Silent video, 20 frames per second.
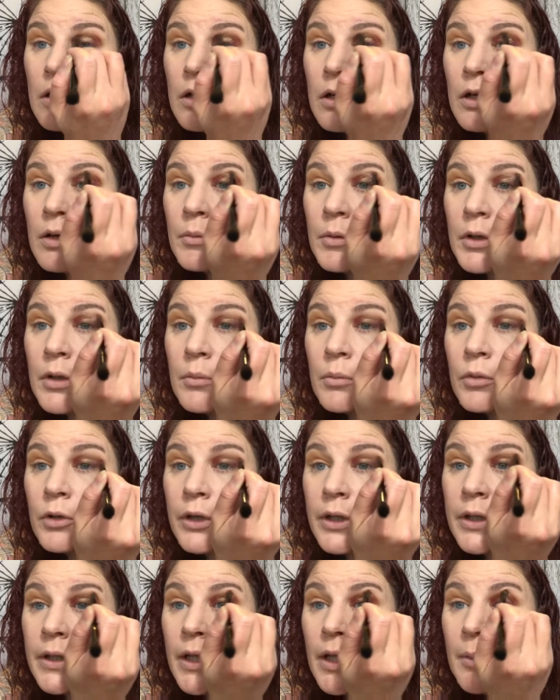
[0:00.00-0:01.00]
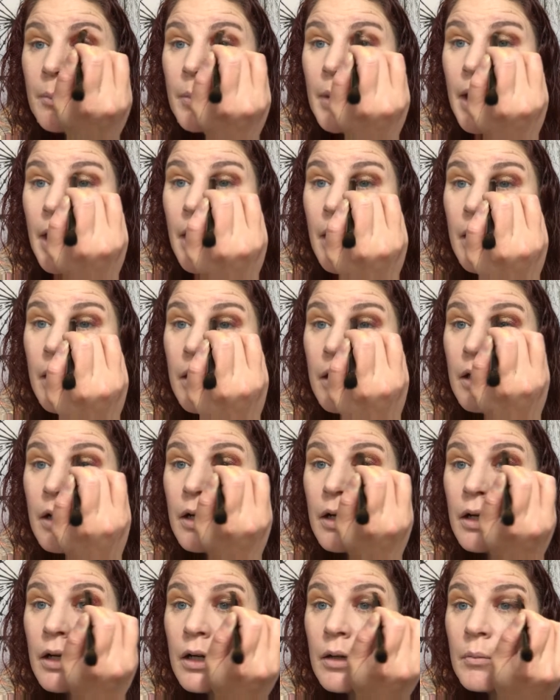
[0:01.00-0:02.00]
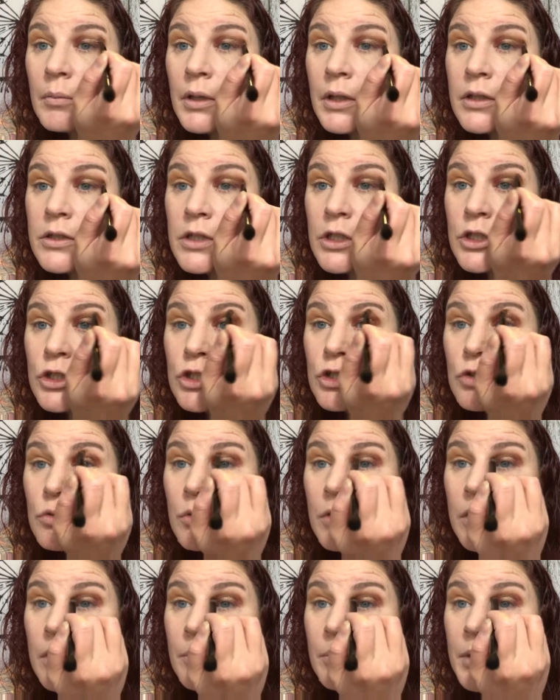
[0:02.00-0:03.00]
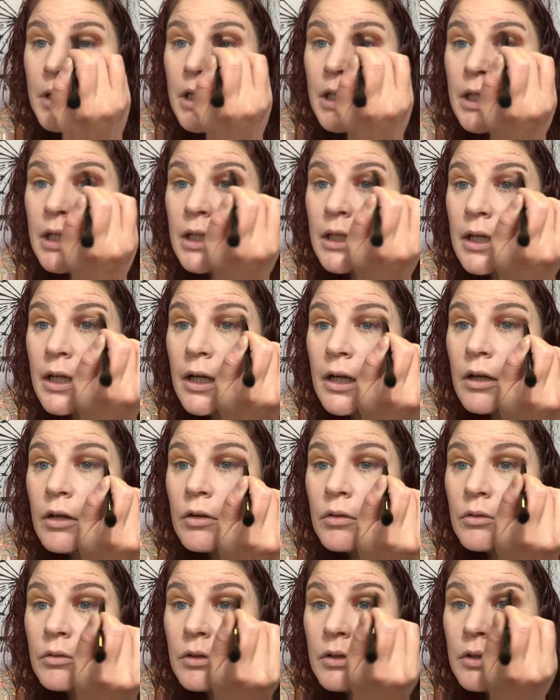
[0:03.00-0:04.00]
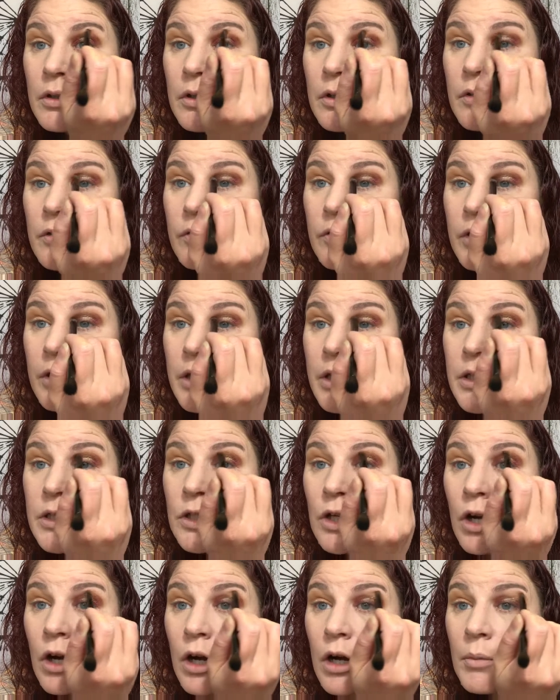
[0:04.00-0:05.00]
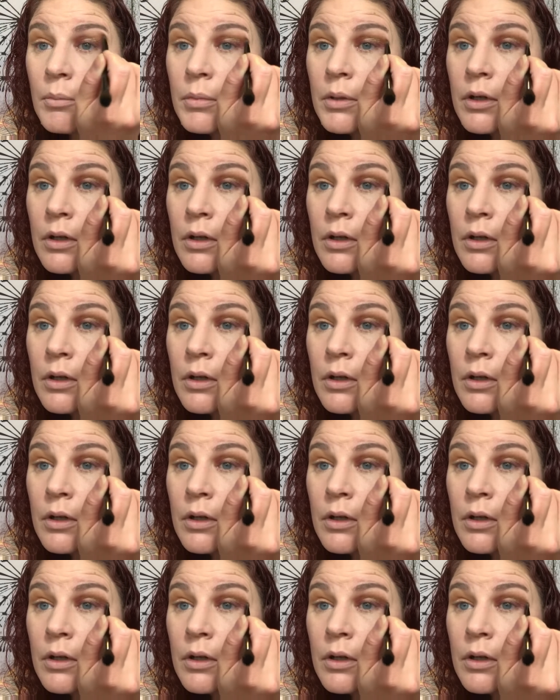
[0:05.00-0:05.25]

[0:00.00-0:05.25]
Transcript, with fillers: I'm going to bring that back because I do want it peeking out the very top.